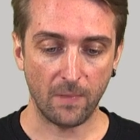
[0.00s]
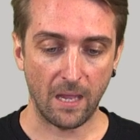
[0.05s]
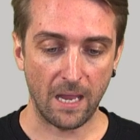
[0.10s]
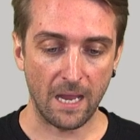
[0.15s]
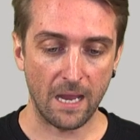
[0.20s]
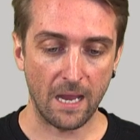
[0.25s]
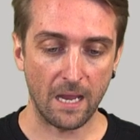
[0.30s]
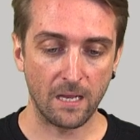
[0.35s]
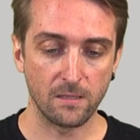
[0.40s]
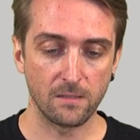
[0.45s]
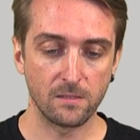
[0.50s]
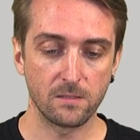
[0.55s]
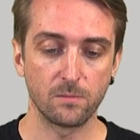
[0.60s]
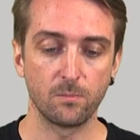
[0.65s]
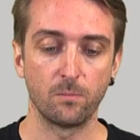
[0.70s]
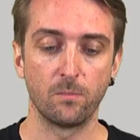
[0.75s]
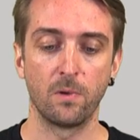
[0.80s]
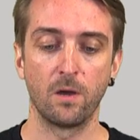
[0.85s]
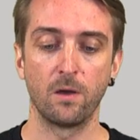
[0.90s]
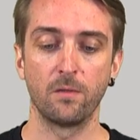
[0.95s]
and
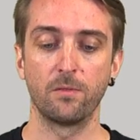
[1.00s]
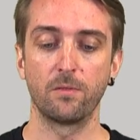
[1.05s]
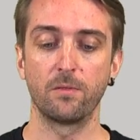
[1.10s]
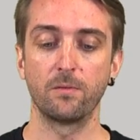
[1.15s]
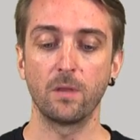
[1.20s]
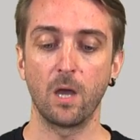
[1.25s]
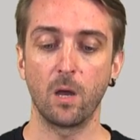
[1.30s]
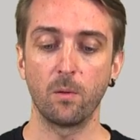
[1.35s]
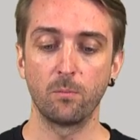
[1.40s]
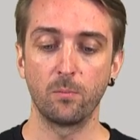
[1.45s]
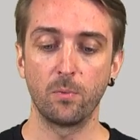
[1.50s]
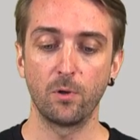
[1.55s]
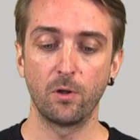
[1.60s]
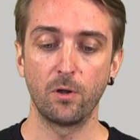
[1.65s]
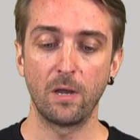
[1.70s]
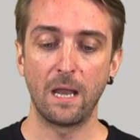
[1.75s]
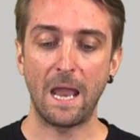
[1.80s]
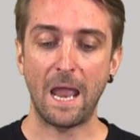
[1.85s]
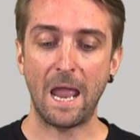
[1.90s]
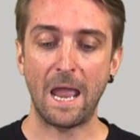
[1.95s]
month
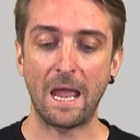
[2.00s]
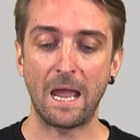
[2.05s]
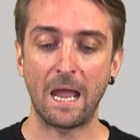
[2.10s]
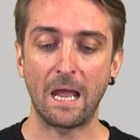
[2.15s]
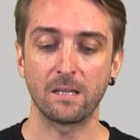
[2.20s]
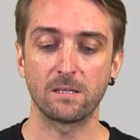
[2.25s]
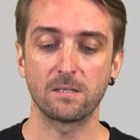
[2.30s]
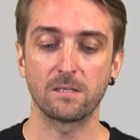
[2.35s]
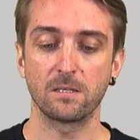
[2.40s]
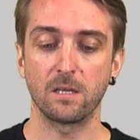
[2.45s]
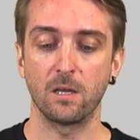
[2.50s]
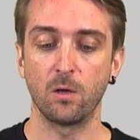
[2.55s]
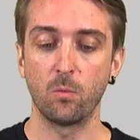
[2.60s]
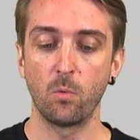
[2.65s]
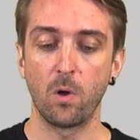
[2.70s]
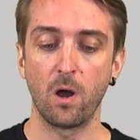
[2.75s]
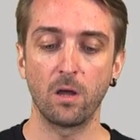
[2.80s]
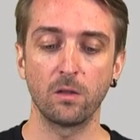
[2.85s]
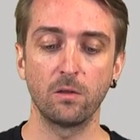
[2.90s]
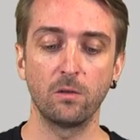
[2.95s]
number adds a
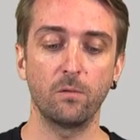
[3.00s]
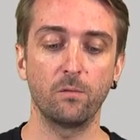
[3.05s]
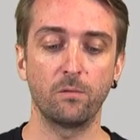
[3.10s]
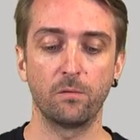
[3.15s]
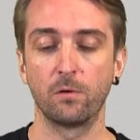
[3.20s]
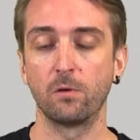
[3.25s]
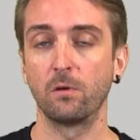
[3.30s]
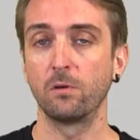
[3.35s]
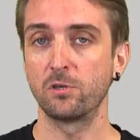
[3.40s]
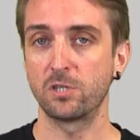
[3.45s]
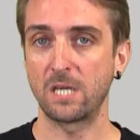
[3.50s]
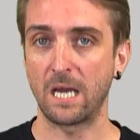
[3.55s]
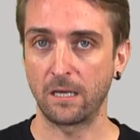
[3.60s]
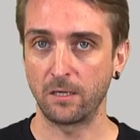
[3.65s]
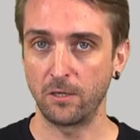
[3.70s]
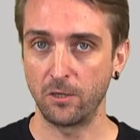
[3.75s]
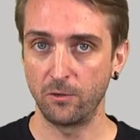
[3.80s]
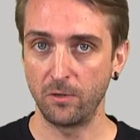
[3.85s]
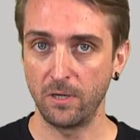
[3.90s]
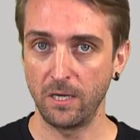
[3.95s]
1 for
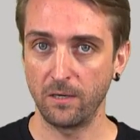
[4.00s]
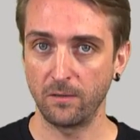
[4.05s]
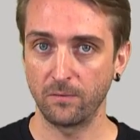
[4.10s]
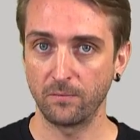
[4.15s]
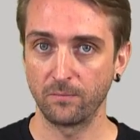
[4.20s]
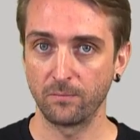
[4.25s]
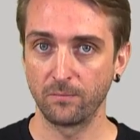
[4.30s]
January.